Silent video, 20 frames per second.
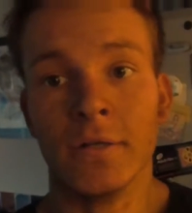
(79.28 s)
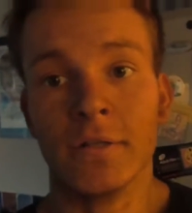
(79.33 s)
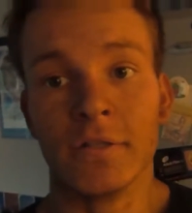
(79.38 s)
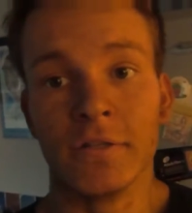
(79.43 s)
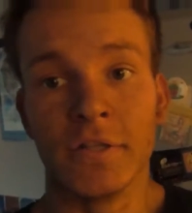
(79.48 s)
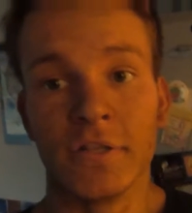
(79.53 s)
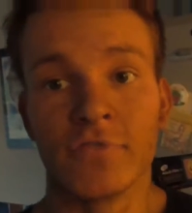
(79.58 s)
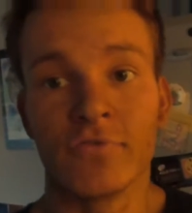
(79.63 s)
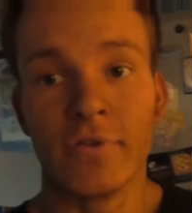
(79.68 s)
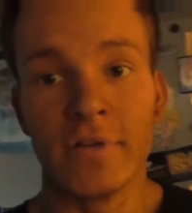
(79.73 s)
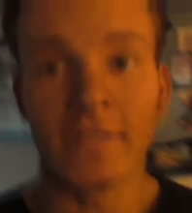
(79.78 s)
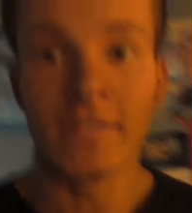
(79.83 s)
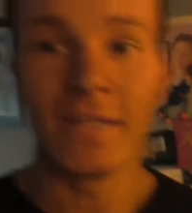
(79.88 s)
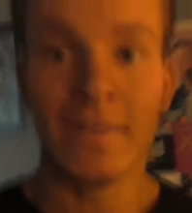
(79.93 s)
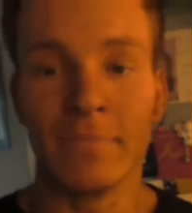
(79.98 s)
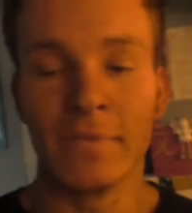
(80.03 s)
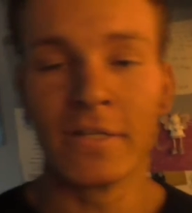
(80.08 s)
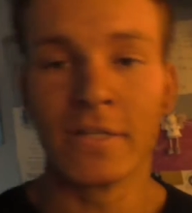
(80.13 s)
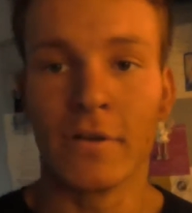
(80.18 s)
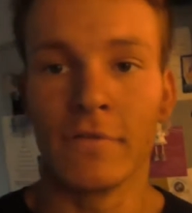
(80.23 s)
So just really
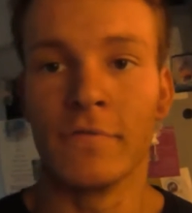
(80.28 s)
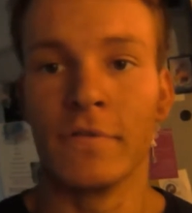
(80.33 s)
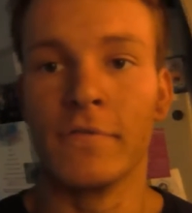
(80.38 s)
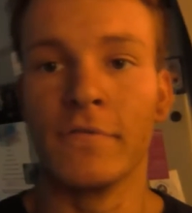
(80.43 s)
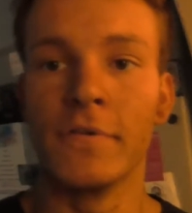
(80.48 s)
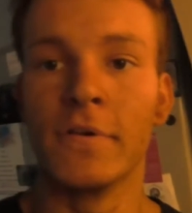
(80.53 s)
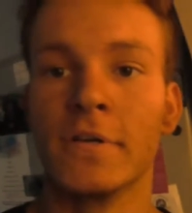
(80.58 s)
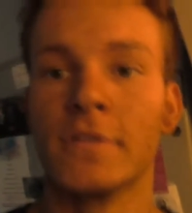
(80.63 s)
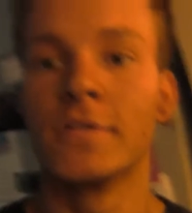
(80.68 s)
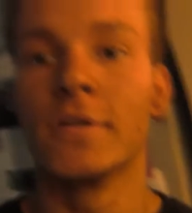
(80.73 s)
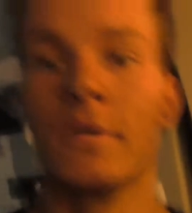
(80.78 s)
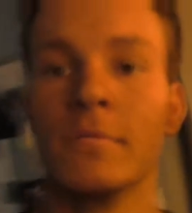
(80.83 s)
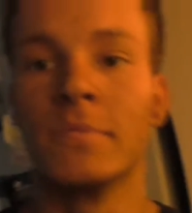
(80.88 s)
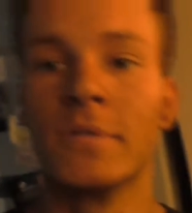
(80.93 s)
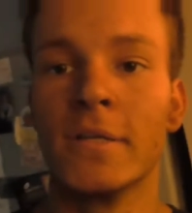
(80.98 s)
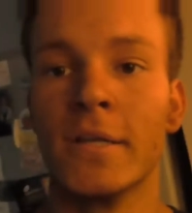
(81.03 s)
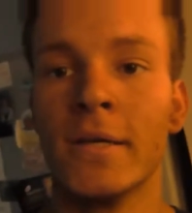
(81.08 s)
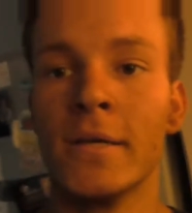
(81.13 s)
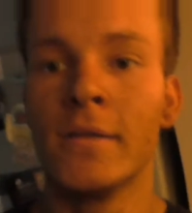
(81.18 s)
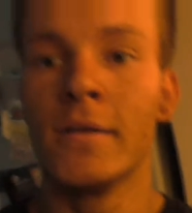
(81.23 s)
seeing myself for the first time
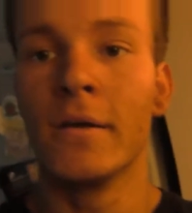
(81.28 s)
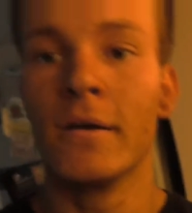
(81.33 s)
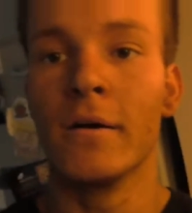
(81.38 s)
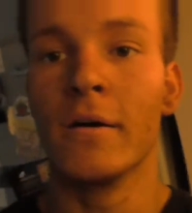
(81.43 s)
today